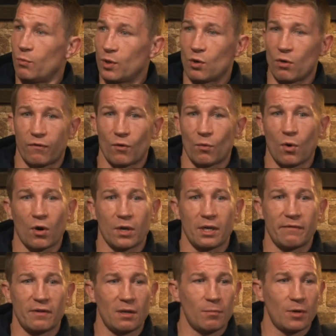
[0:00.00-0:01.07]
We'd go for a walk, and
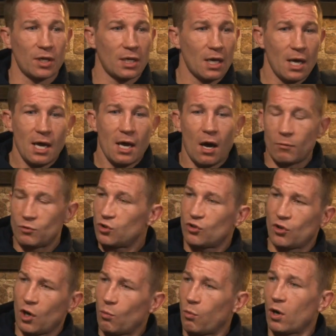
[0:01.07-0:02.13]
even he'd be like, "I'm just
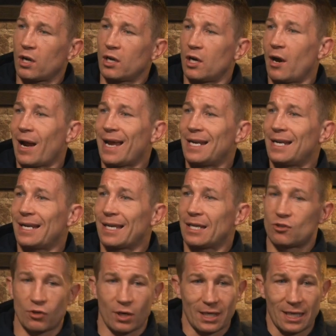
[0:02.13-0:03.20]
trying to work on their handling
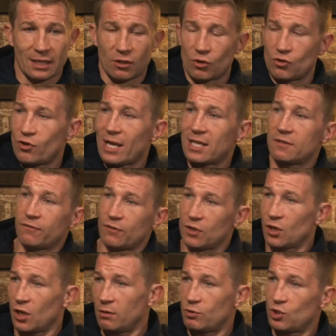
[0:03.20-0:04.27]
and trying to get their transfer
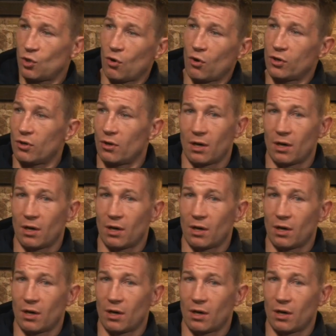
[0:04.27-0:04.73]
time shorter."